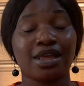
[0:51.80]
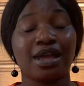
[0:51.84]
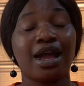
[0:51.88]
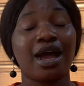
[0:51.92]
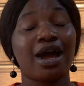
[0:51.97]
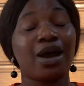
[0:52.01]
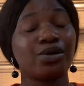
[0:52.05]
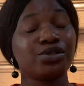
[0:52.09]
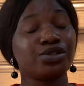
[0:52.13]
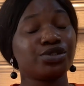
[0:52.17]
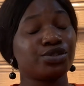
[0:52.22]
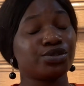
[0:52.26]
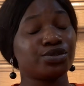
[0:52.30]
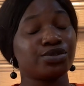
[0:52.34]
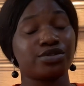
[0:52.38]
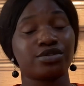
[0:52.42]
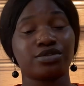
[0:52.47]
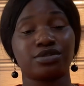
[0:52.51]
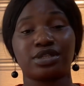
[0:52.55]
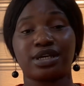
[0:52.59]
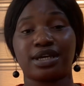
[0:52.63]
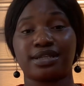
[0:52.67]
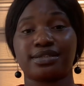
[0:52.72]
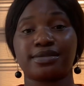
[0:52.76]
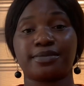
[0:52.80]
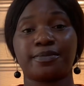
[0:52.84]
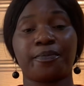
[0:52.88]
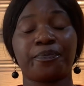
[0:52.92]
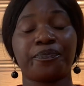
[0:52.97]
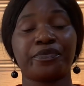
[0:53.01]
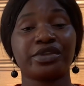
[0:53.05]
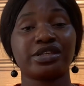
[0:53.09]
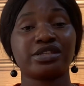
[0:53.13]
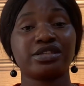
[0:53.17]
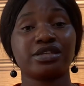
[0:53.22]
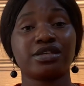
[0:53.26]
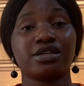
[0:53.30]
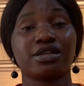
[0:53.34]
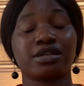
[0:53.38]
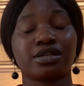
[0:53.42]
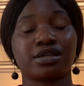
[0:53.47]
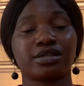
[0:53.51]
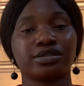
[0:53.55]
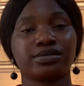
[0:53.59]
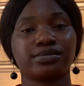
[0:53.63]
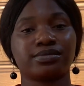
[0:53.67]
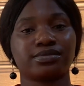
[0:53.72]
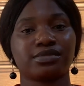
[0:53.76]
How do you do that? See,
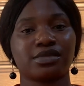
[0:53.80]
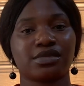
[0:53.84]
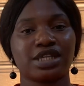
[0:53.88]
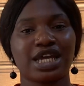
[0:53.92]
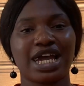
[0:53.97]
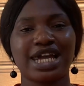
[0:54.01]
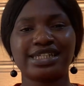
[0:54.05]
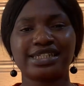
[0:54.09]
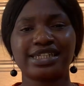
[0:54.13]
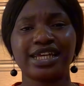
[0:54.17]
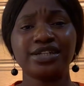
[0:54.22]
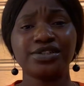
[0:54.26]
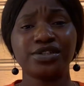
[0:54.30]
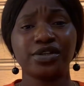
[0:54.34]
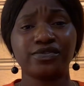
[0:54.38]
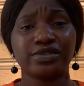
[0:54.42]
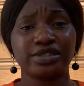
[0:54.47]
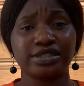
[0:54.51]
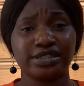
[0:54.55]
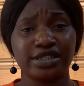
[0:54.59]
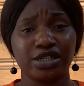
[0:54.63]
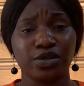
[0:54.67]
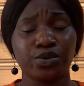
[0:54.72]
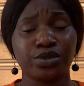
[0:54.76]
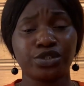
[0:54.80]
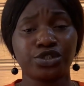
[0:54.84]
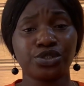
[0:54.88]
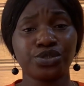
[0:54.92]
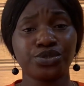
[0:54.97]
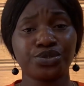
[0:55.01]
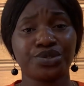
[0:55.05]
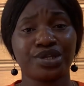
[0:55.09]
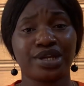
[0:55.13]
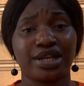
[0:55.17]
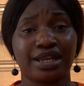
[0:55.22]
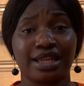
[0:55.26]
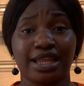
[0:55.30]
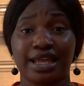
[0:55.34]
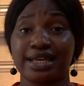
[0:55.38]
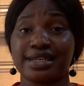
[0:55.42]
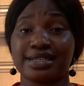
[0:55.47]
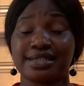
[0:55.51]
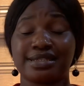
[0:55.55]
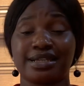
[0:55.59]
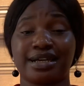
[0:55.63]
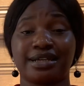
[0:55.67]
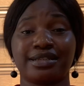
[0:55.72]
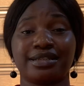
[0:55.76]
at the end of the day, we should
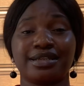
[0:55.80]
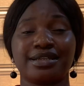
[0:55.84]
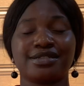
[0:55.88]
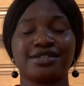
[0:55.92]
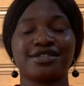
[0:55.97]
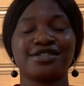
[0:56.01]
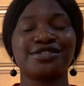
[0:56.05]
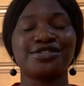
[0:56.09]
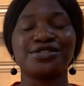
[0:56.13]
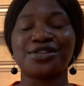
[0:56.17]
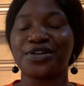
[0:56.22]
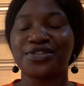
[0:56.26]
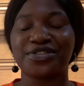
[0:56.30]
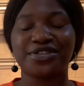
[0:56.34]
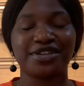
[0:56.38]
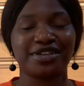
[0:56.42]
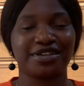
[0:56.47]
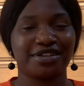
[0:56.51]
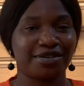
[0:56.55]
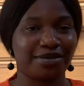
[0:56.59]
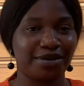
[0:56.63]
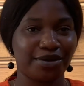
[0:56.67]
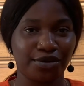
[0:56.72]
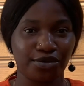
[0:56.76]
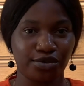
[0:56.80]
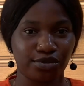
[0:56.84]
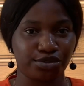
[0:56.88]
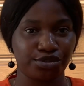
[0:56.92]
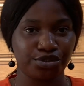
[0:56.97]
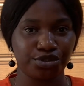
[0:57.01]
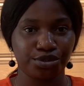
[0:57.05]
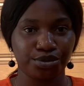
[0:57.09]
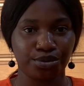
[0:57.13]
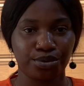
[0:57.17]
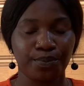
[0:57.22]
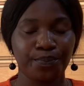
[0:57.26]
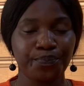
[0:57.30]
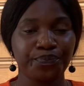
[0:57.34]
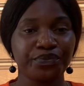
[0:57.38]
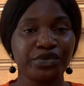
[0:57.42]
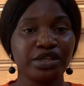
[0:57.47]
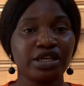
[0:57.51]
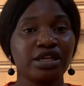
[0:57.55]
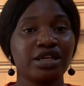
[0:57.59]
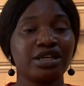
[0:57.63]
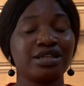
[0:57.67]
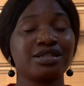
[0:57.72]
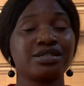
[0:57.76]
realize that there's nothing in our control.
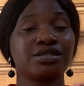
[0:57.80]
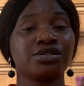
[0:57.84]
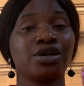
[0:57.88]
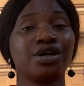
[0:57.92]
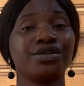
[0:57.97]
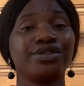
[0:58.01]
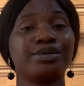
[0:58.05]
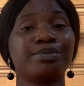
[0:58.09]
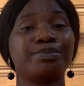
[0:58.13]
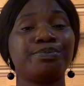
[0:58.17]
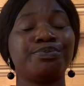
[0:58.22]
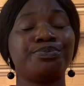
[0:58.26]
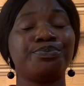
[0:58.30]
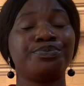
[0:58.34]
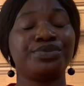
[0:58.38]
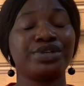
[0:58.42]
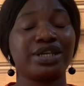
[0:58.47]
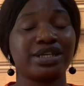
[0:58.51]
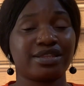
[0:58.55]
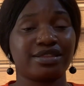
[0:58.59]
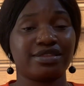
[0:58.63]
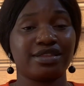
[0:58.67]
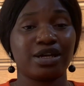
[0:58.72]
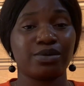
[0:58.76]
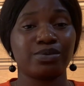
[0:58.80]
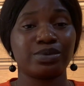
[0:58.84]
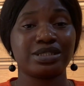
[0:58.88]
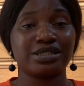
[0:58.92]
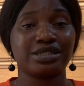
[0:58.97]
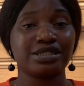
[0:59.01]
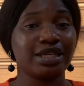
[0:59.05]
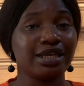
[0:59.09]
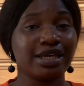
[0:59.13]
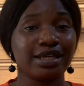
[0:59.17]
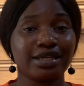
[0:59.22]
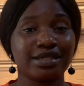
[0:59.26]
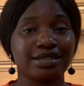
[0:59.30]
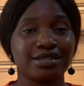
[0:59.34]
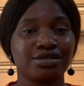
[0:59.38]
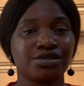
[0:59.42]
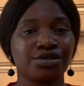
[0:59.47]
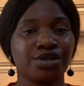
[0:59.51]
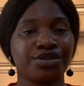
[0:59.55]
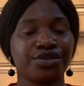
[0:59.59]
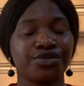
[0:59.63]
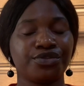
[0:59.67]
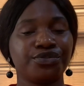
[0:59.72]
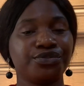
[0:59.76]
It is not the breath that we take, it is
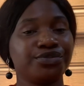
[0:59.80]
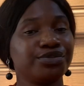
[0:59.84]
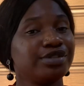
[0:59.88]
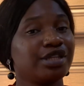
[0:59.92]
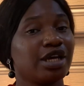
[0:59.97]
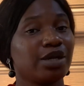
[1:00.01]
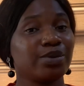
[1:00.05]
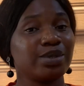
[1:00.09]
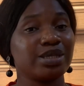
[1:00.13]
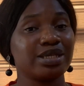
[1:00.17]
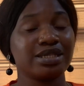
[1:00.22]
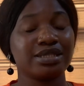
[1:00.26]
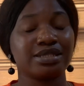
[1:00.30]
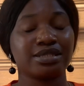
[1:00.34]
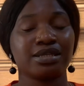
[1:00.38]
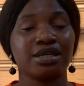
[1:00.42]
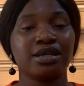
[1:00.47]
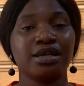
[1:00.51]
not the food that we eat.